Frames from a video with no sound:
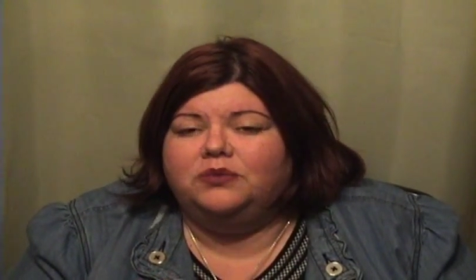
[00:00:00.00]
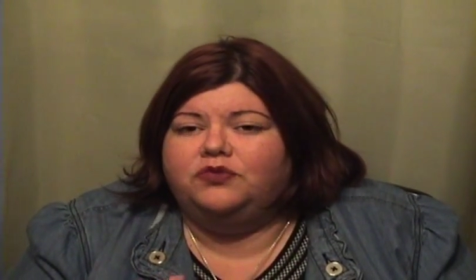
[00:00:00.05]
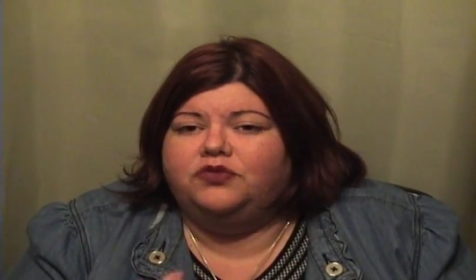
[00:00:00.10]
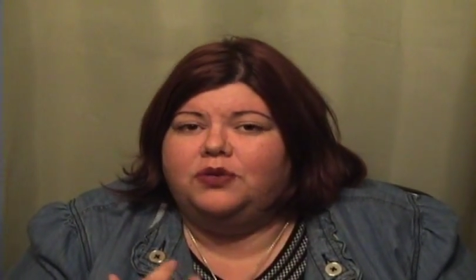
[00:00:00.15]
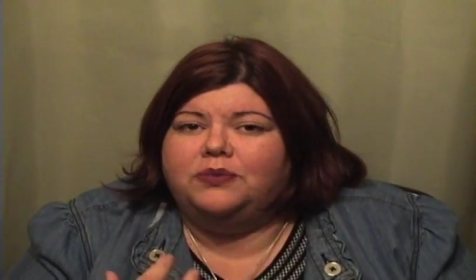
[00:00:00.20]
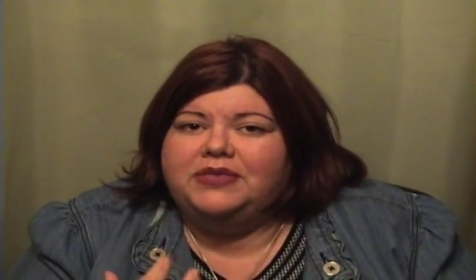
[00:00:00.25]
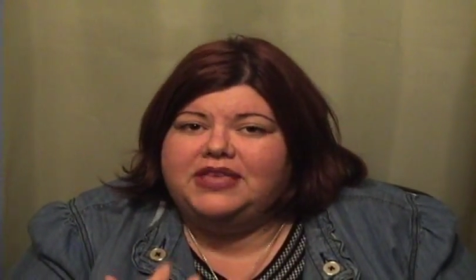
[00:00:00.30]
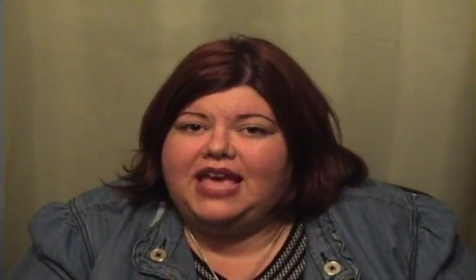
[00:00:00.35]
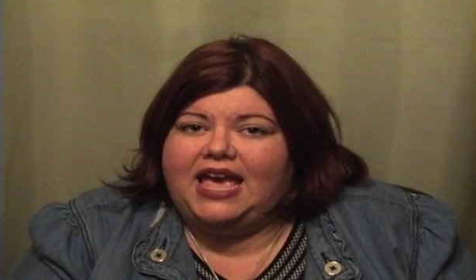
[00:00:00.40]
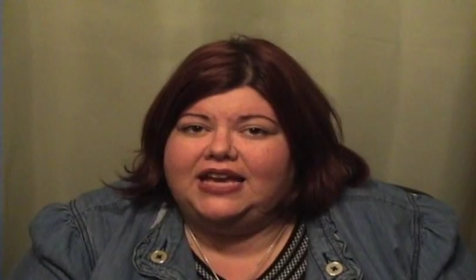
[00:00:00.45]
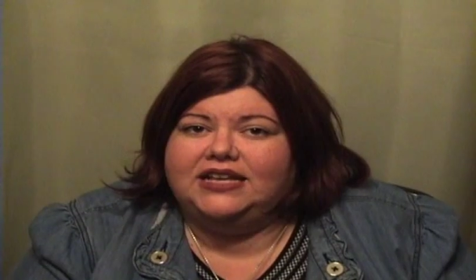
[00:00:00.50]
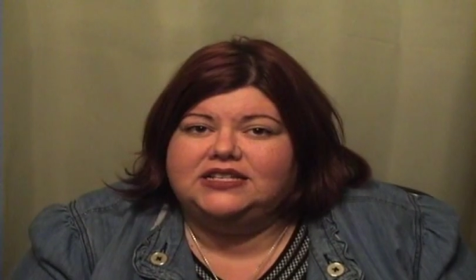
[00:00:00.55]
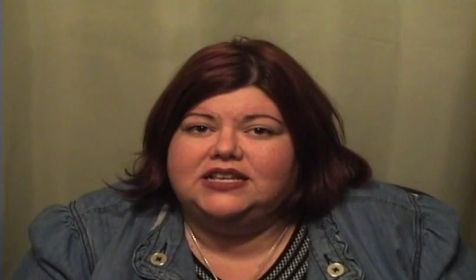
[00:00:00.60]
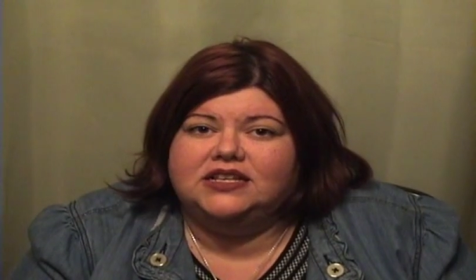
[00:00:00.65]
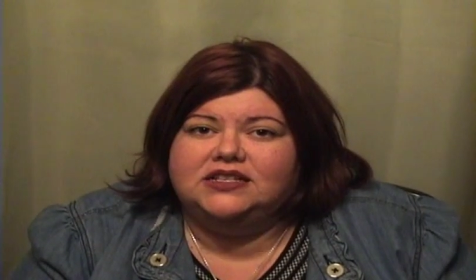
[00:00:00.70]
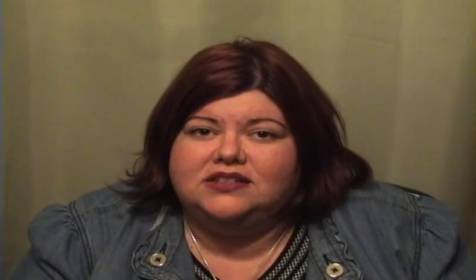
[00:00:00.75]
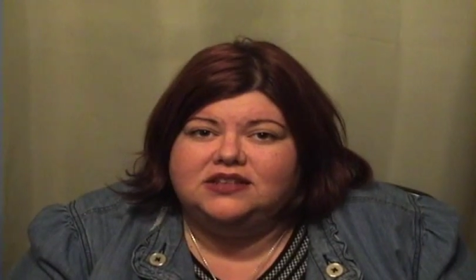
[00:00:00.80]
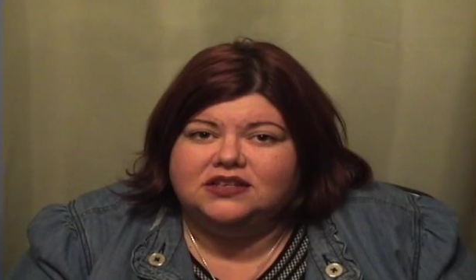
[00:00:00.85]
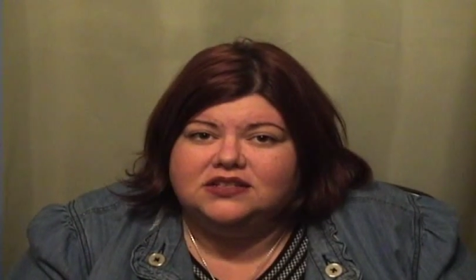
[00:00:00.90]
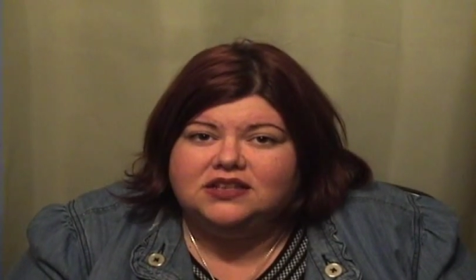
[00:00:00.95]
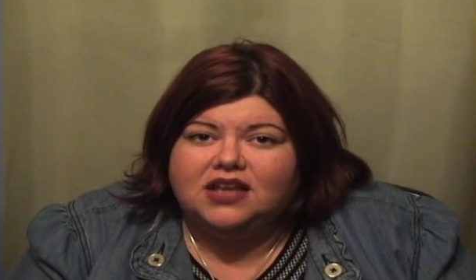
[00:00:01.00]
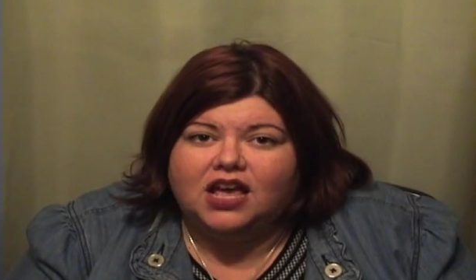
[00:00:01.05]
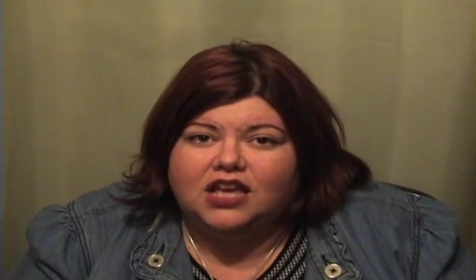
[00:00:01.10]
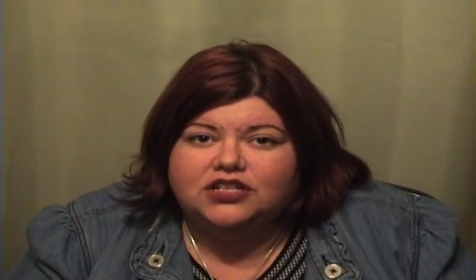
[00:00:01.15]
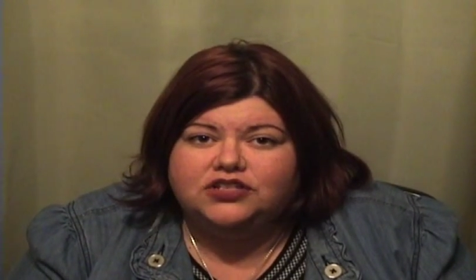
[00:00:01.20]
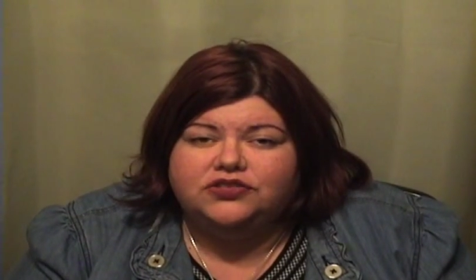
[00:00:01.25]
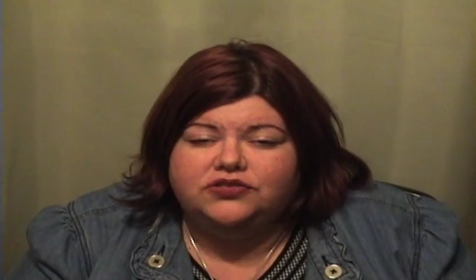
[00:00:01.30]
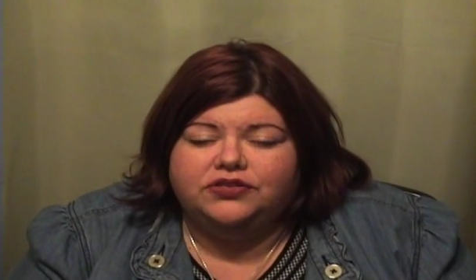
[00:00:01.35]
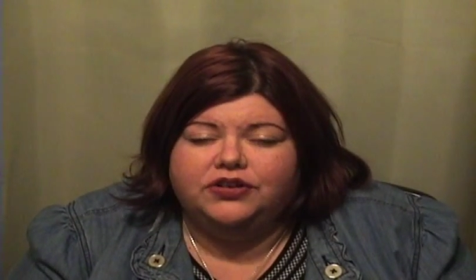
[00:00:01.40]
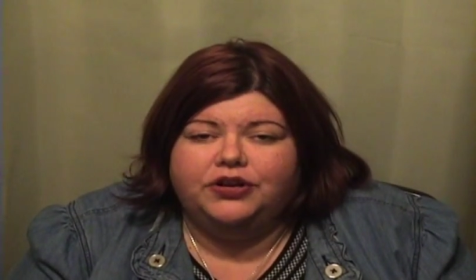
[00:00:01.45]
from the excess
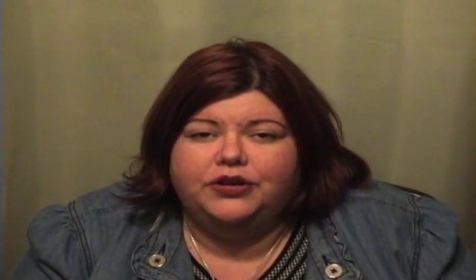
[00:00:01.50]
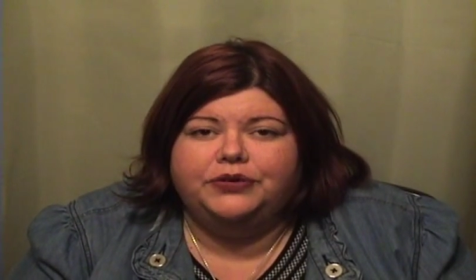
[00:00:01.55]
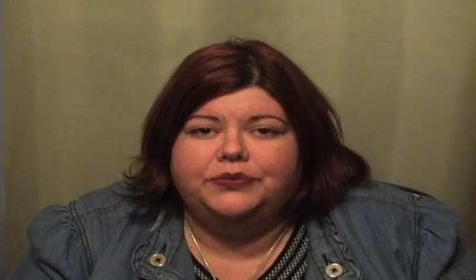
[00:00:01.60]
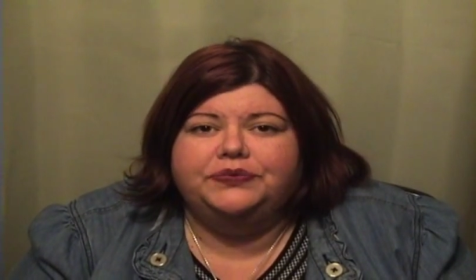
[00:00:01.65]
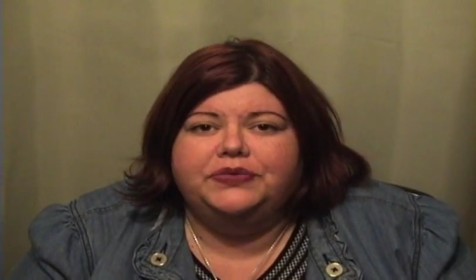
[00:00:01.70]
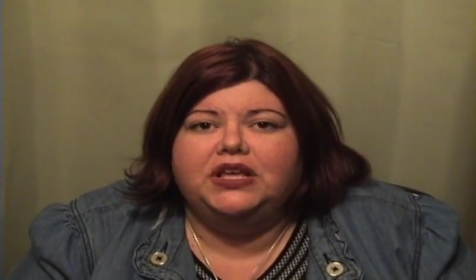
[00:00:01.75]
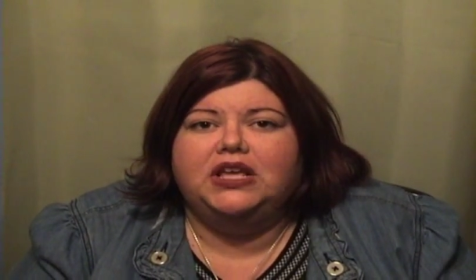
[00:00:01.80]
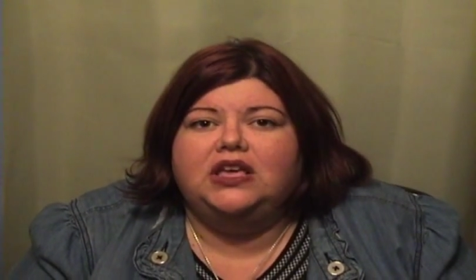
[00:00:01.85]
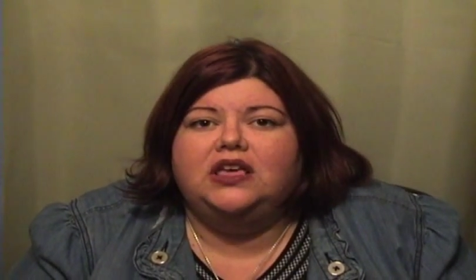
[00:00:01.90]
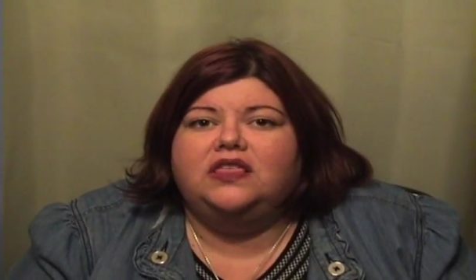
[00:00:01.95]
testosterone,